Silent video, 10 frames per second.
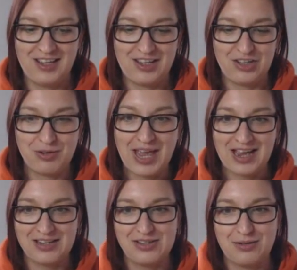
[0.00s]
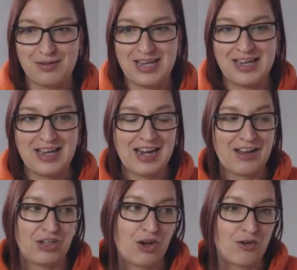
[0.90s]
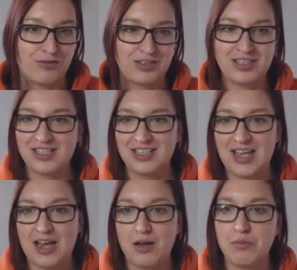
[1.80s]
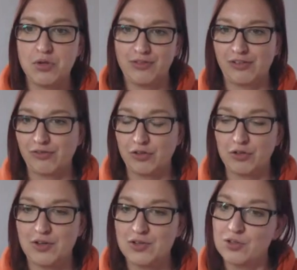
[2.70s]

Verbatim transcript: You can do it, and having confidence in that and moving through those